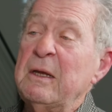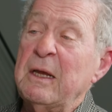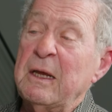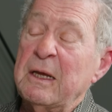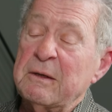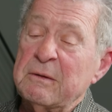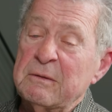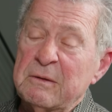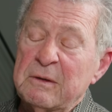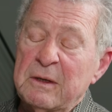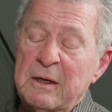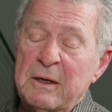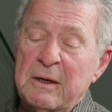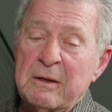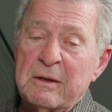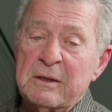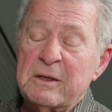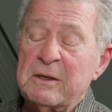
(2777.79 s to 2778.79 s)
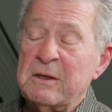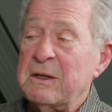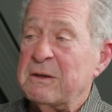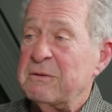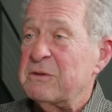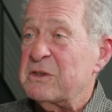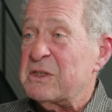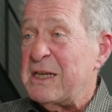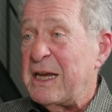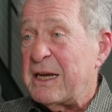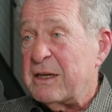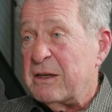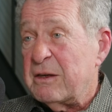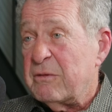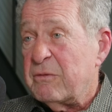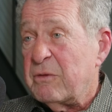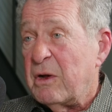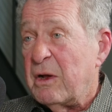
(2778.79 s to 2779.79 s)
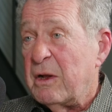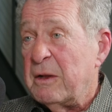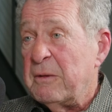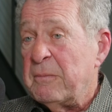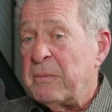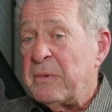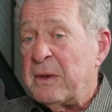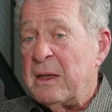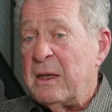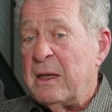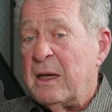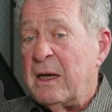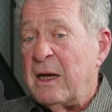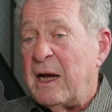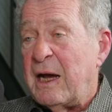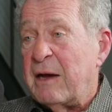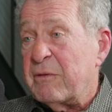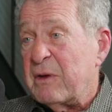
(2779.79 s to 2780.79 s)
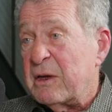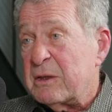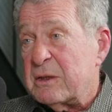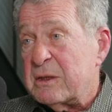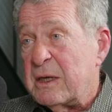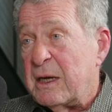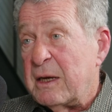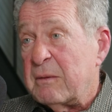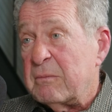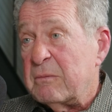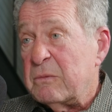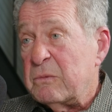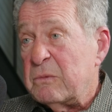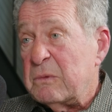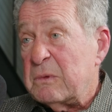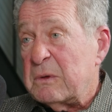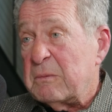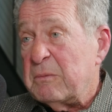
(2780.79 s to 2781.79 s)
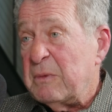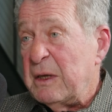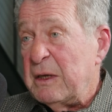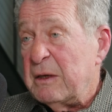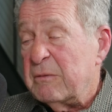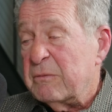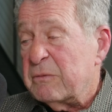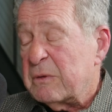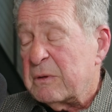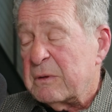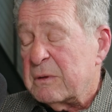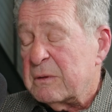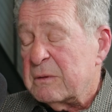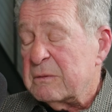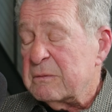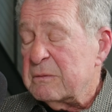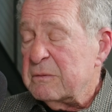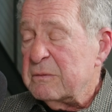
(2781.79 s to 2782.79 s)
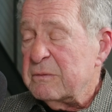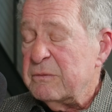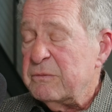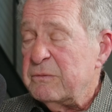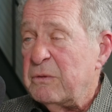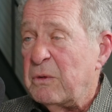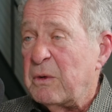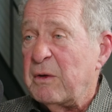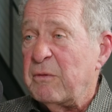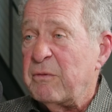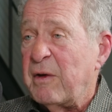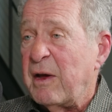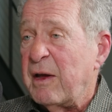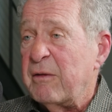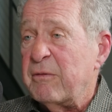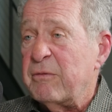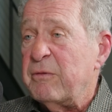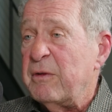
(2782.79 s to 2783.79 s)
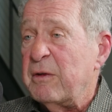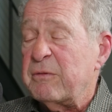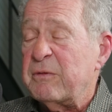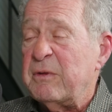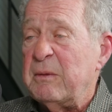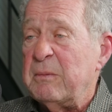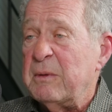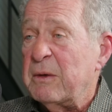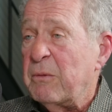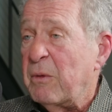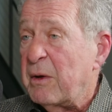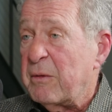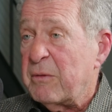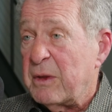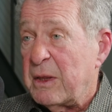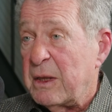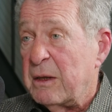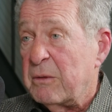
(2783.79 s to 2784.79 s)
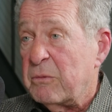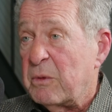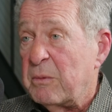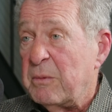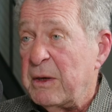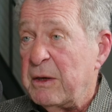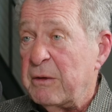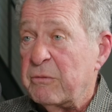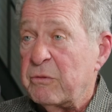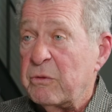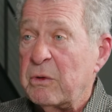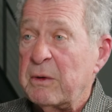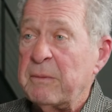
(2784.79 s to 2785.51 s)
And second of all, I've got the time. We're meeting for 45, 50 minutes, whatever the hell we're meeting for.